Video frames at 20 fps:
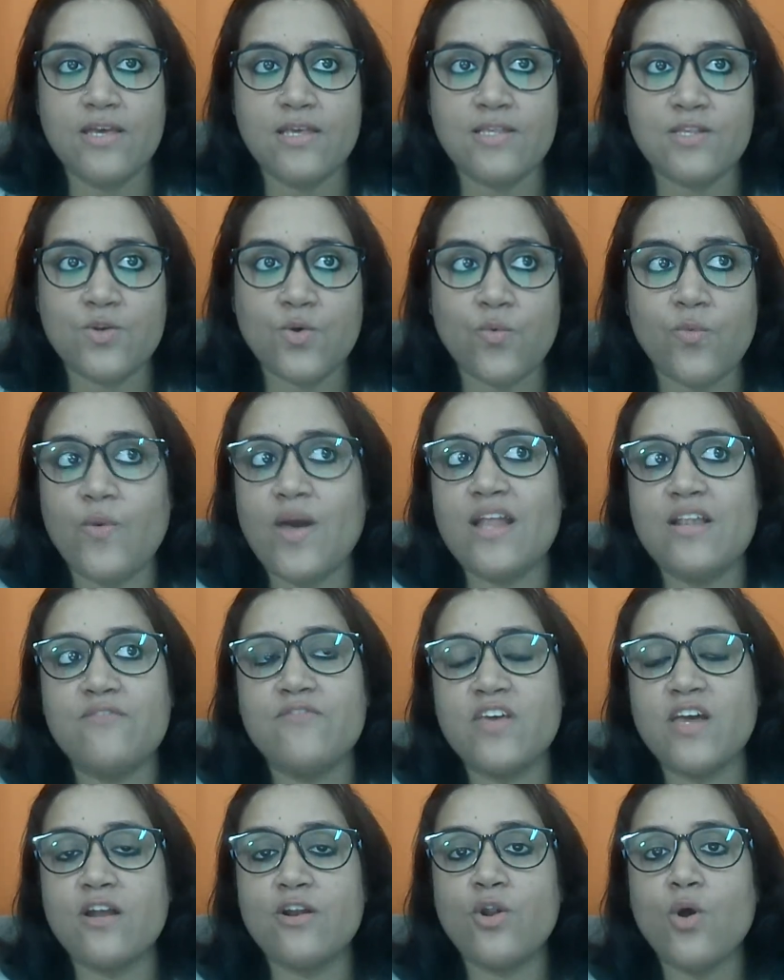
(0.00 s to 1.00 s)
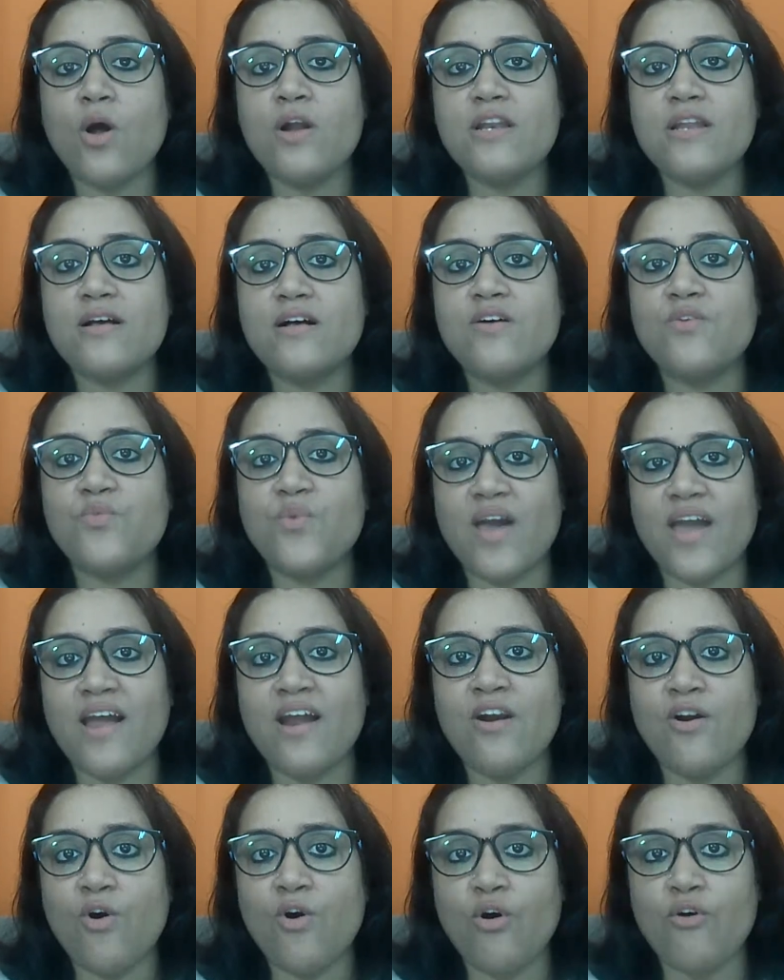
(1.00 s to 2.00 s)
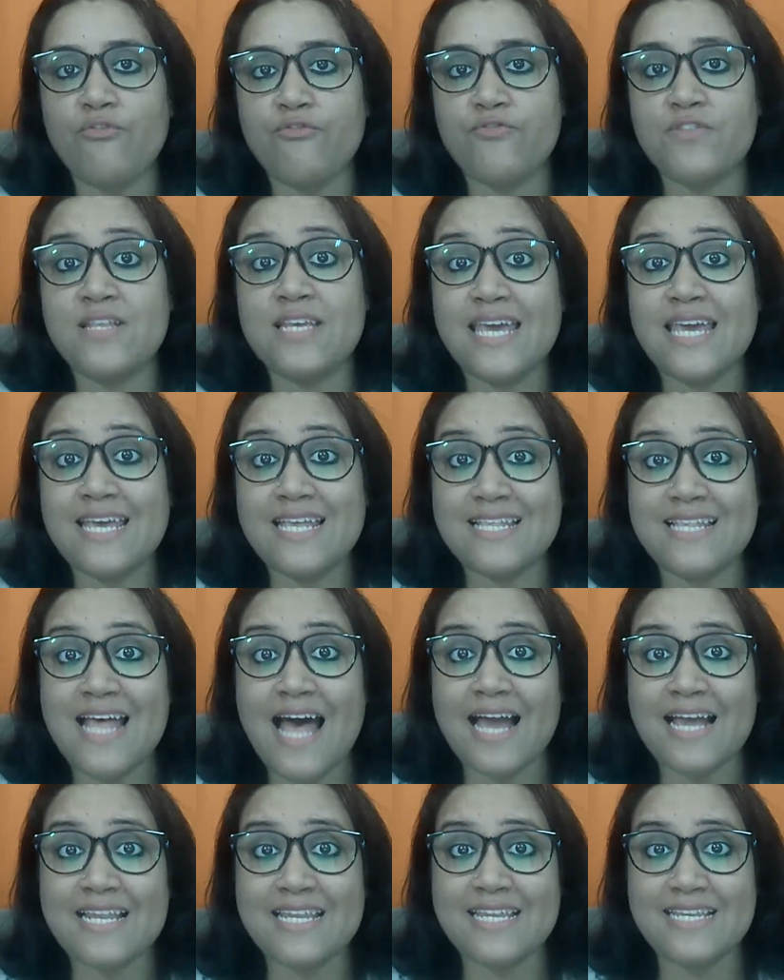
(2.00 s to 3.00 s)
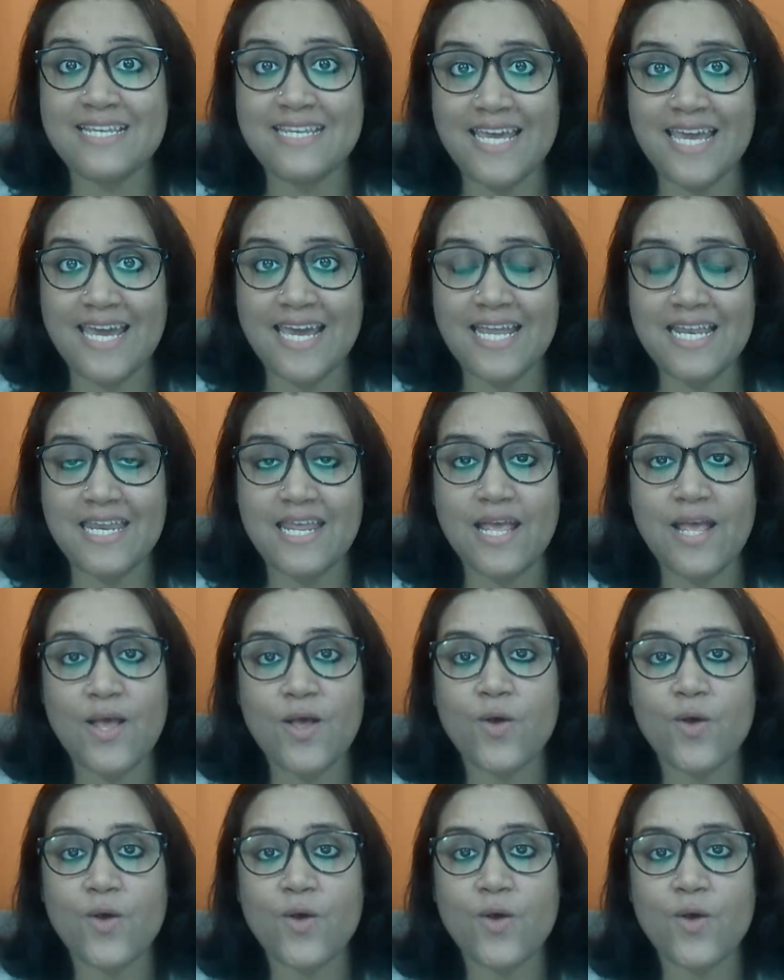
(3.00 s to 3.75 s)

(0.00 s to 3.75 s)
So when we are not aware of the exact date,